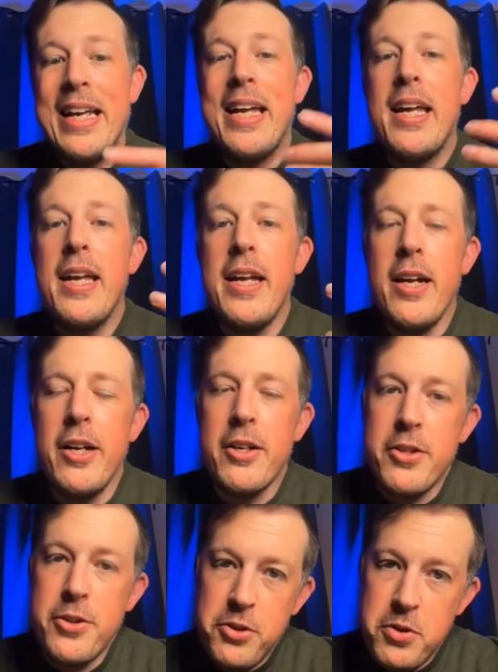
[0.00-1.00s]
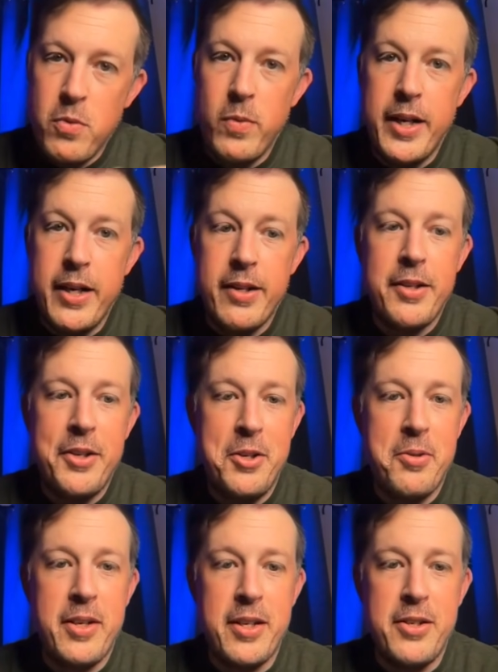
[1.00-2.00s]
Here's where
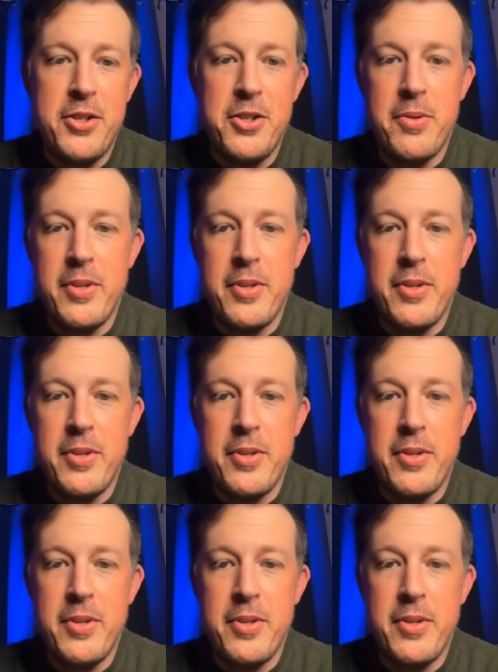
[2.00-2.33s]
you can do